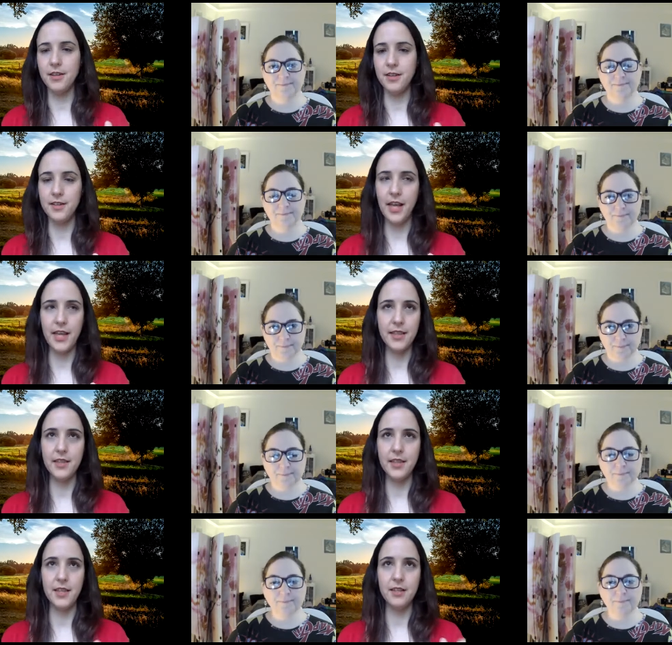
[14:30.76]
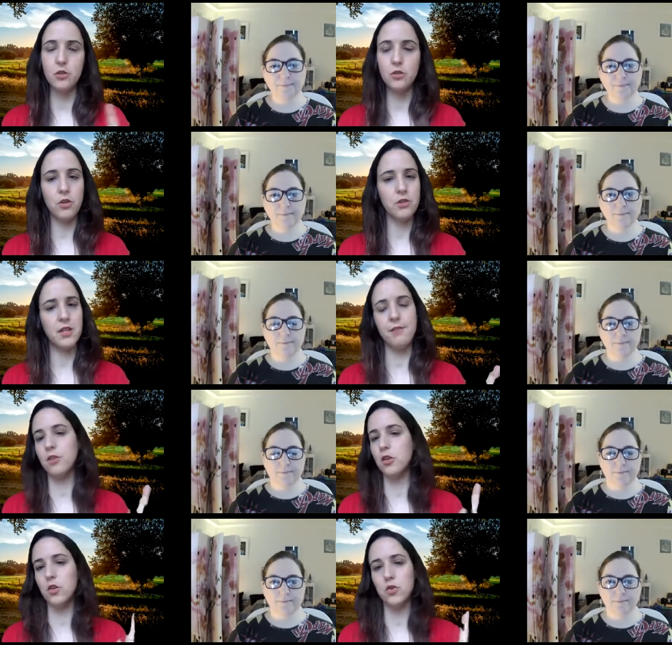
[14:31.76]
Speaker 1: and, and the glucose
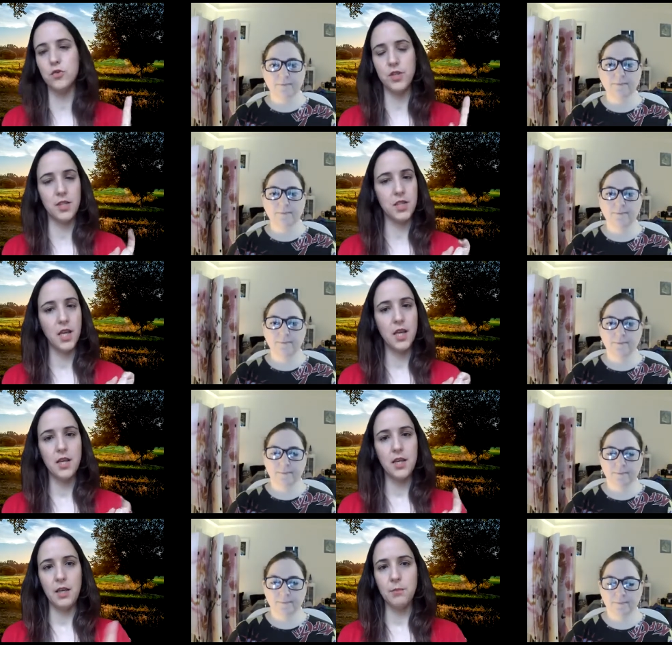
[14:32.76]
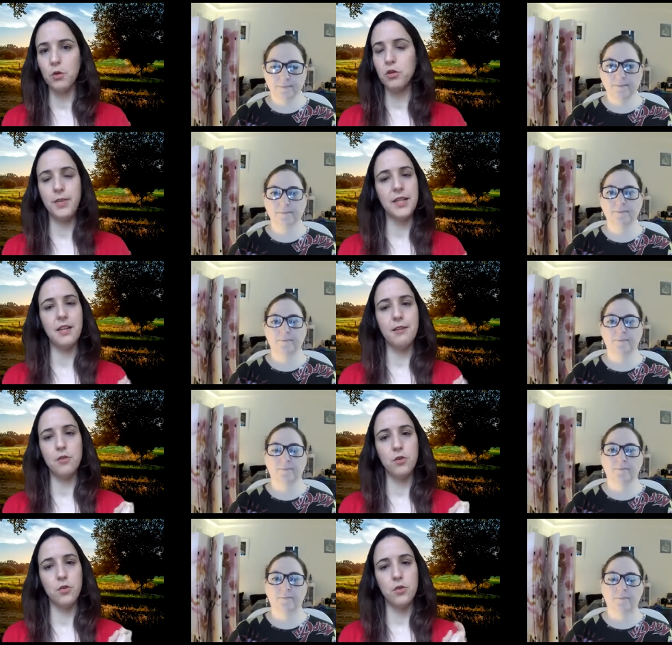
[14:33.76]
levels and hemoglobin
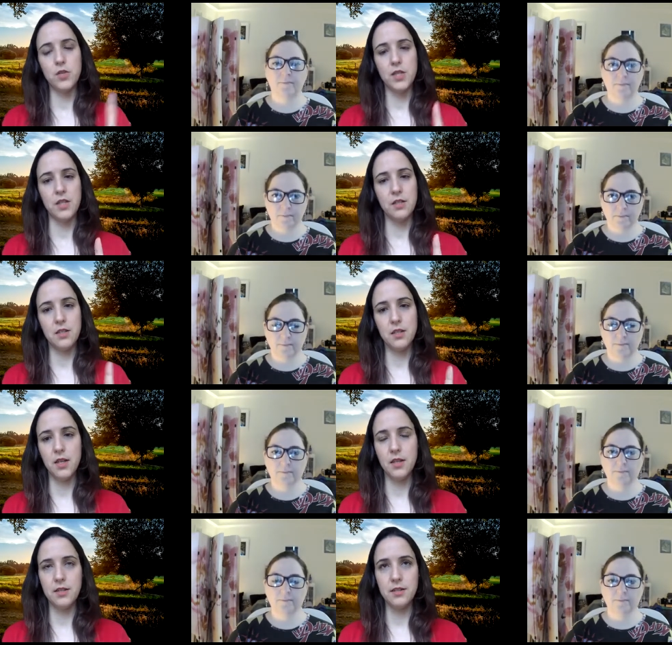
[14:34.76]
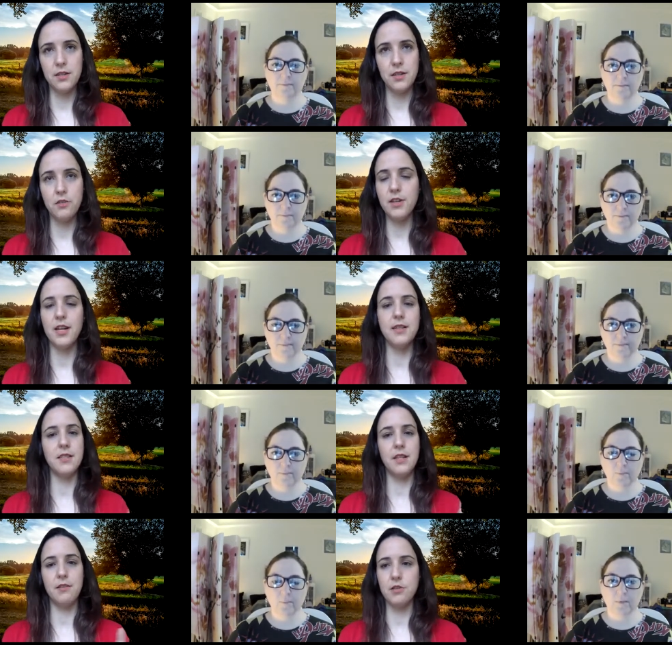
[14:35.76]
levels and and uh, uric
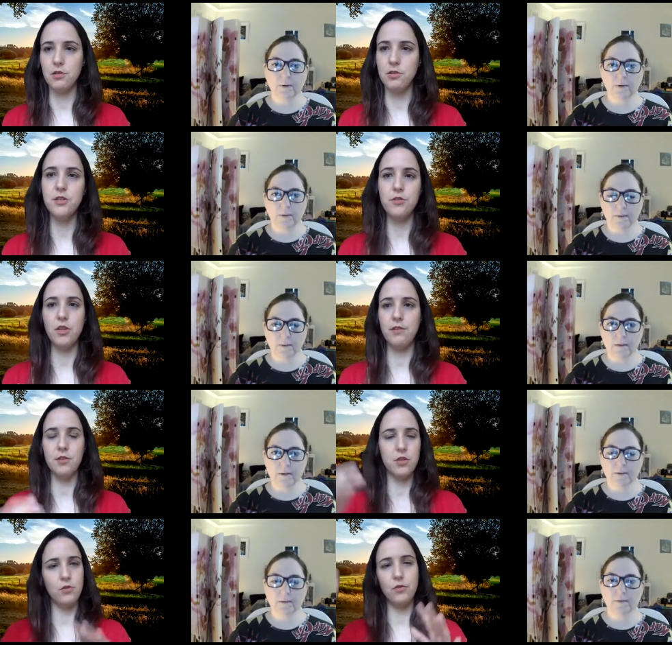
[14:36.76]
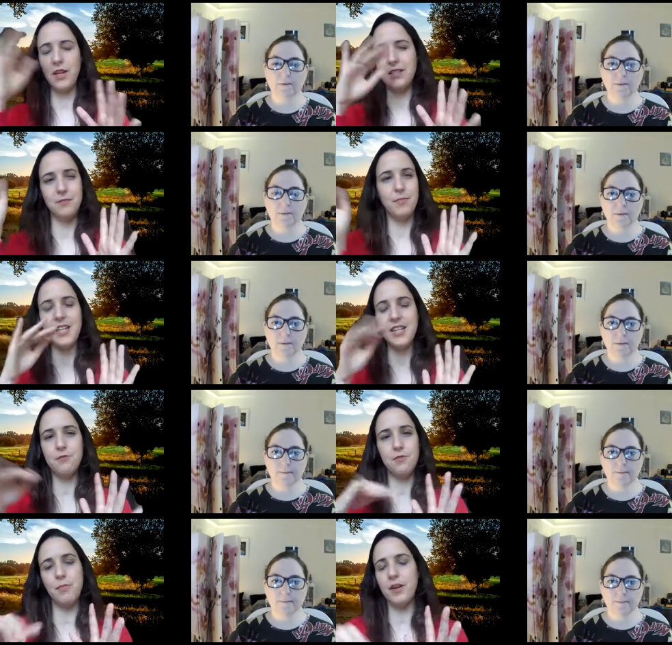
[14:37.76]
acid levels cholesterol levels so it's many
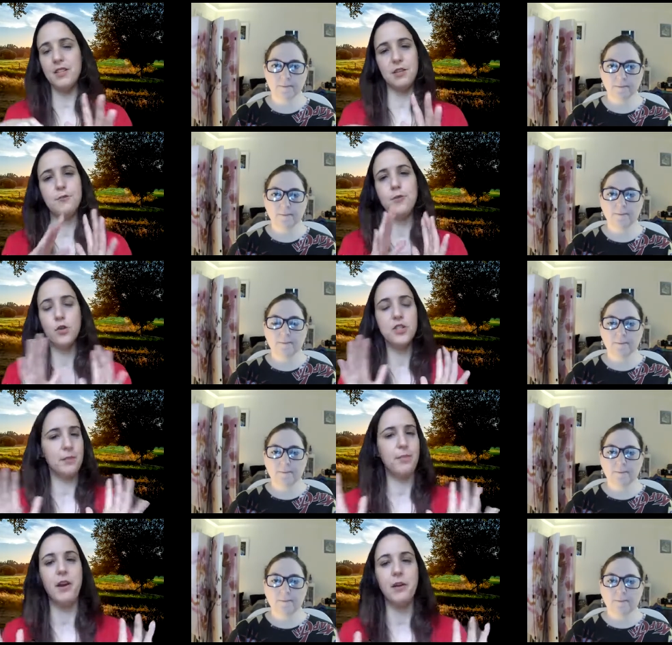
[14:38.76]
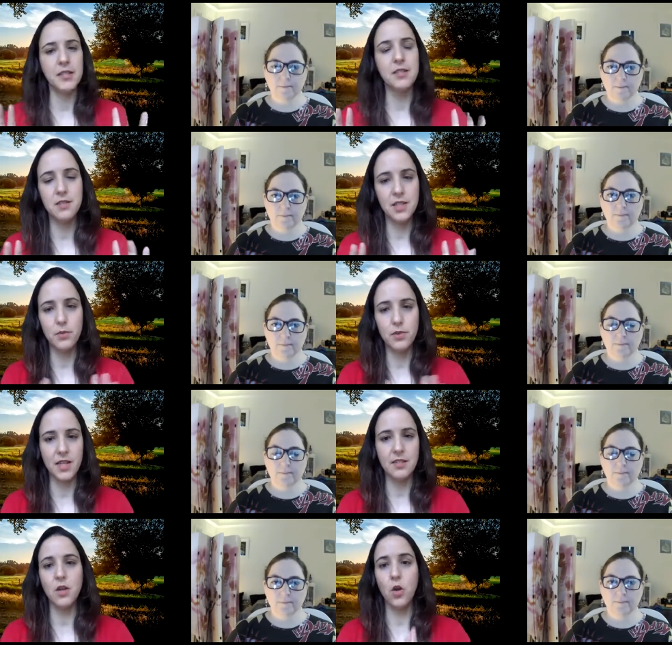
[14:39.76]
different there are 40 parameters that we
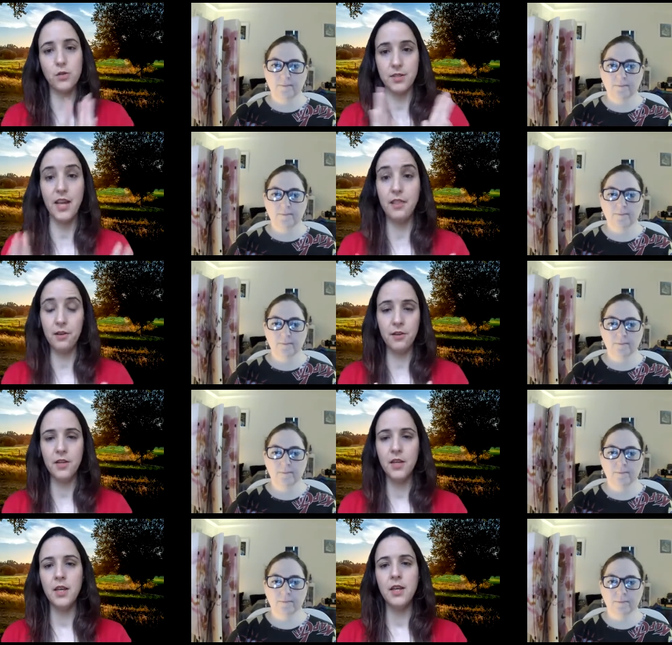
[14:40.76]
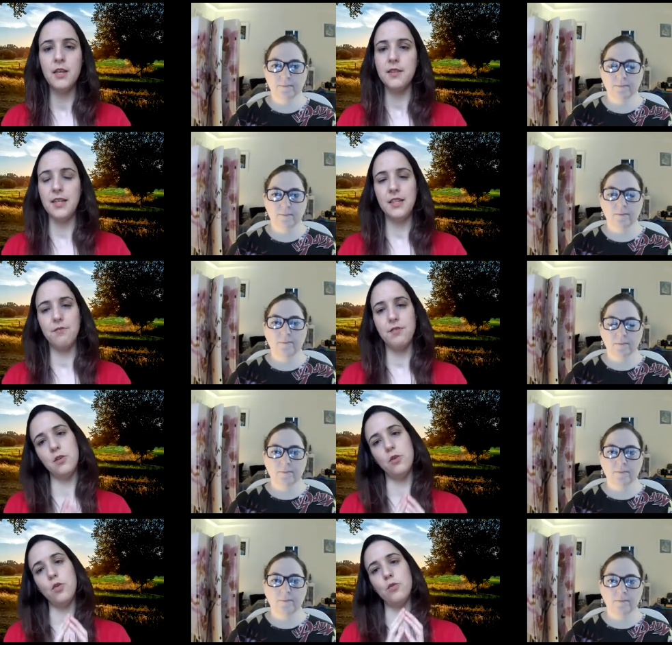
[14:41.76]
test all together that give us
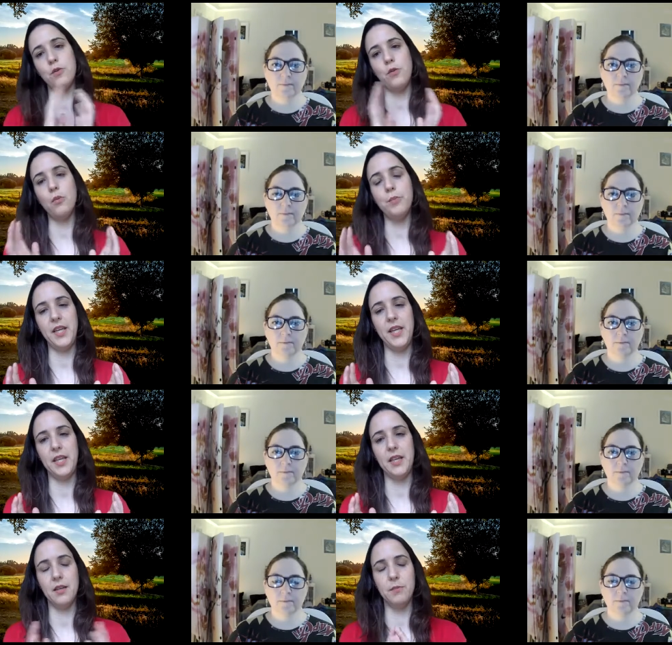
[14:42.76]
an overall being a